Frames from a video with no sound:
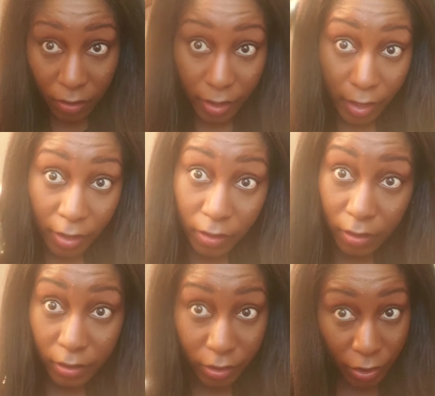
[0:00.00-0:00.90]
Girl,
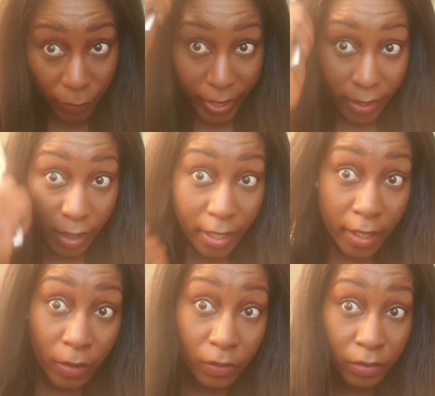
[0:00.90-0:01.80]
you ready to
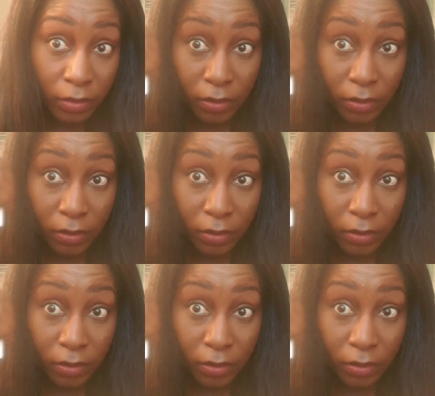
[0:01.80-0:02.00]
go.